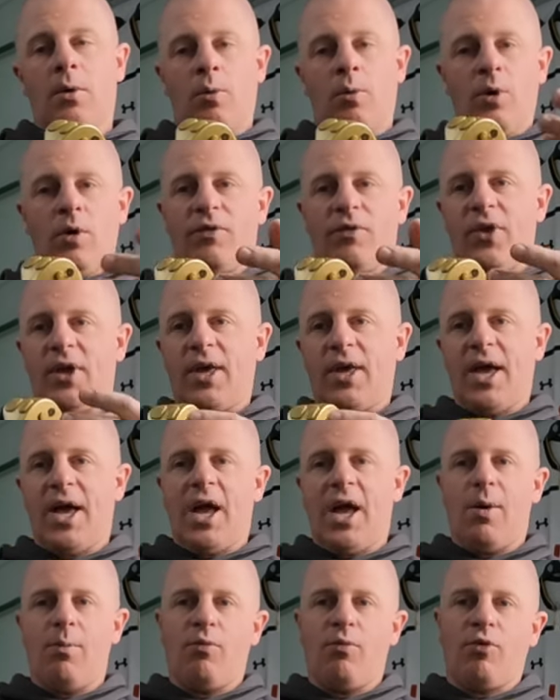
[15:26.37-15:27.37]
With the
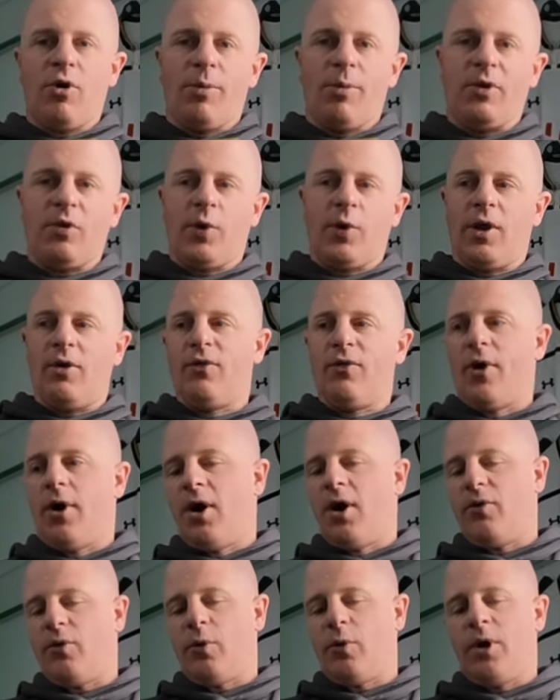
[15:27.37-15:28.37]
game, probably
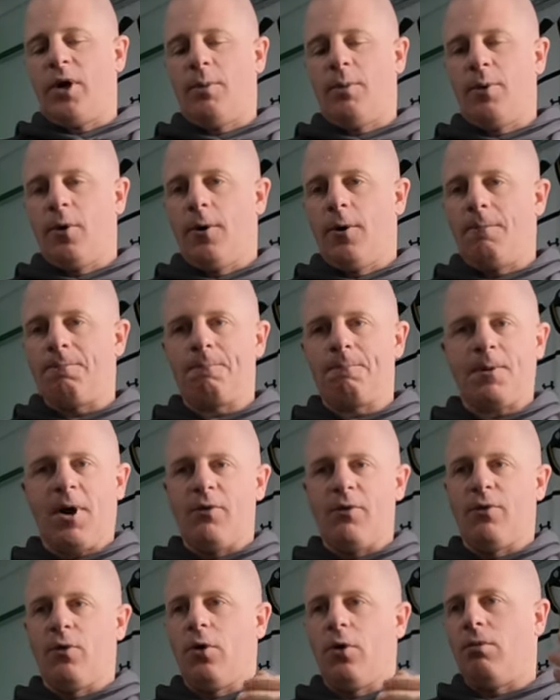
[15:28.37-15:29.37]
25 quid, but
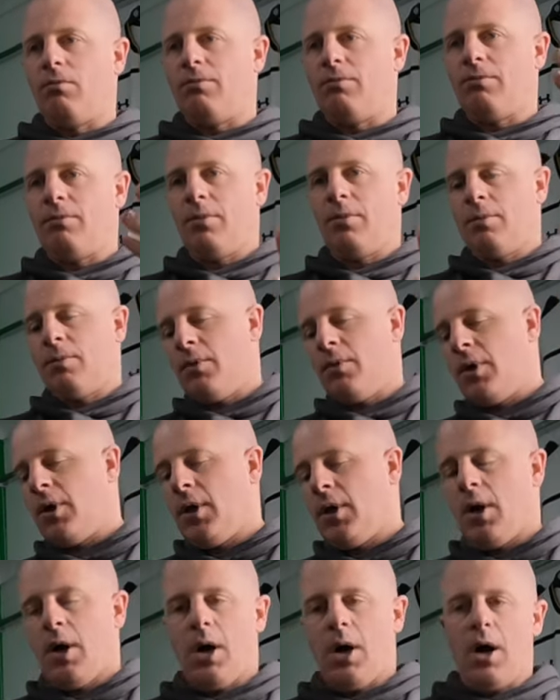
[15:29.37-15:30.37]
I thought,
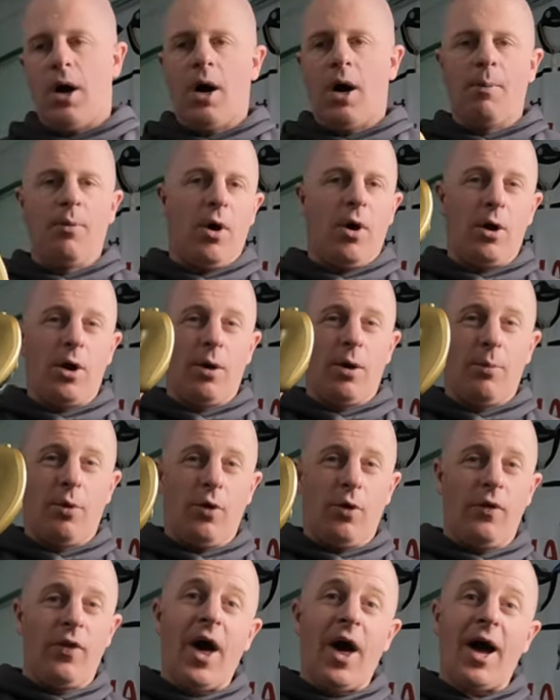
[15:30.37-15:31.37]
I'm not going to
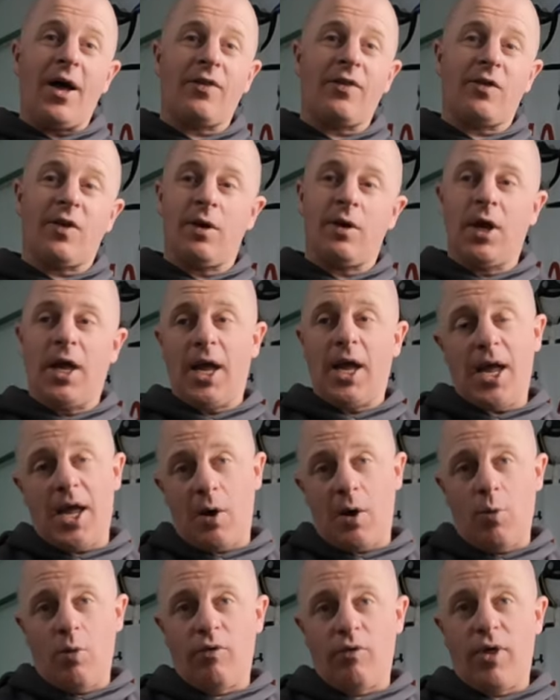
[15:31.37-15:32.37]
put that
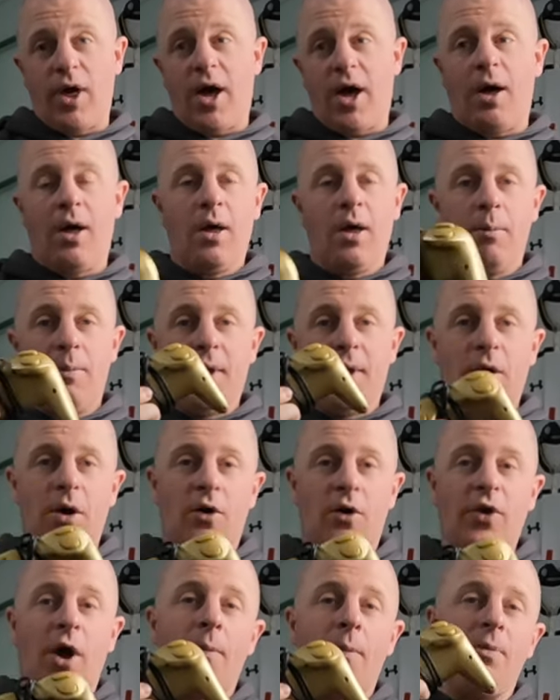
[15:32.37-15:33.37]
in with that,
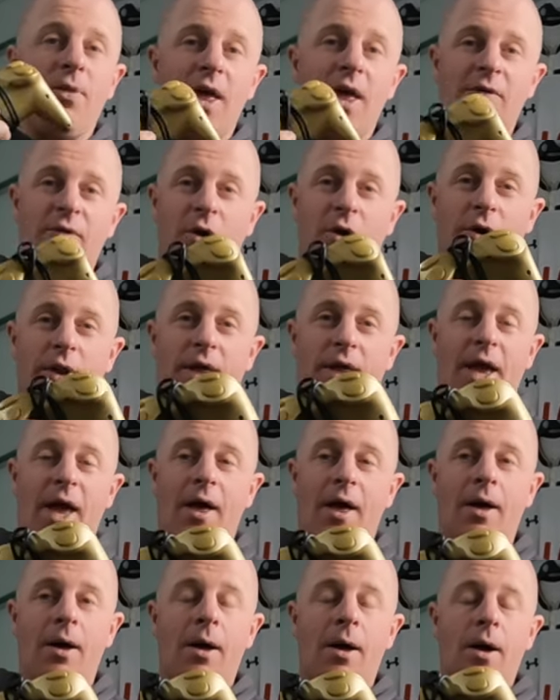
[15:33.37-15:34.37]
because I'm never going to
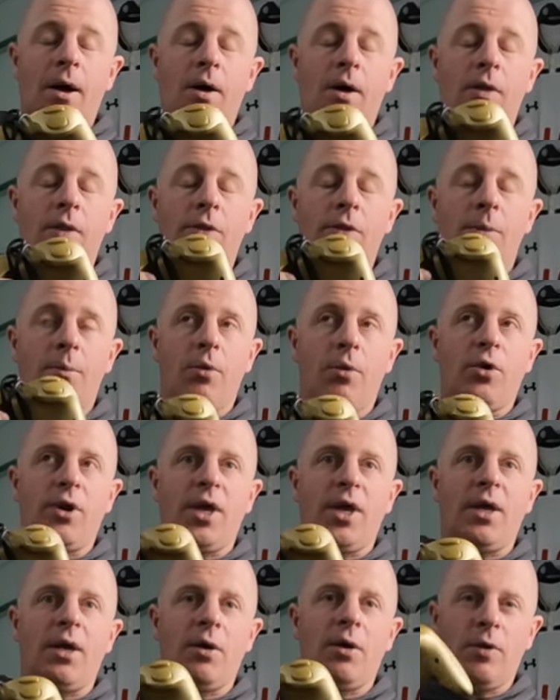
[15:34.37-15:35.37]
get the
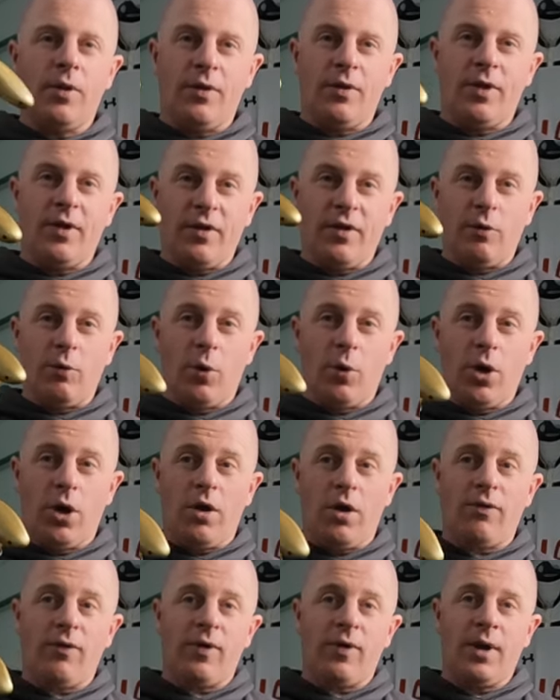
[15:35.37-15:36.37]
money this is
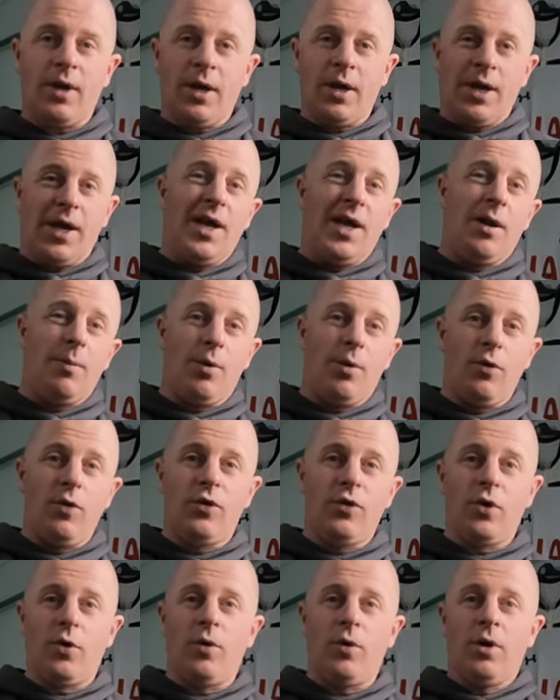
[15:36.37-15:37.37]
worth in a
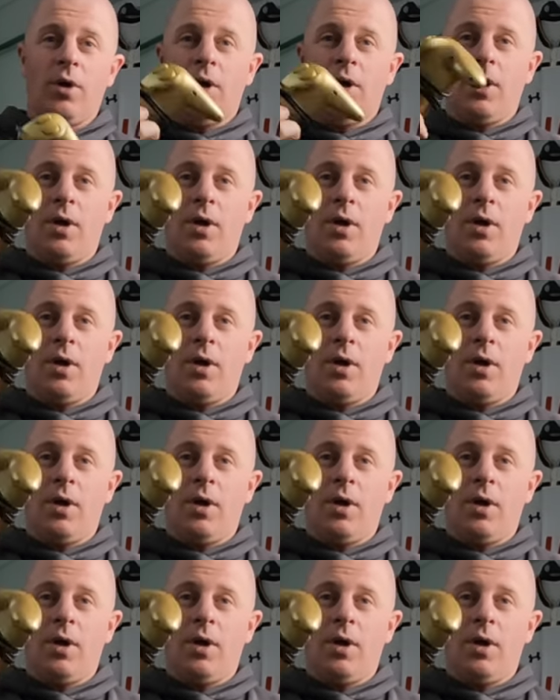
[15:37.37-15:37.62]
bundle.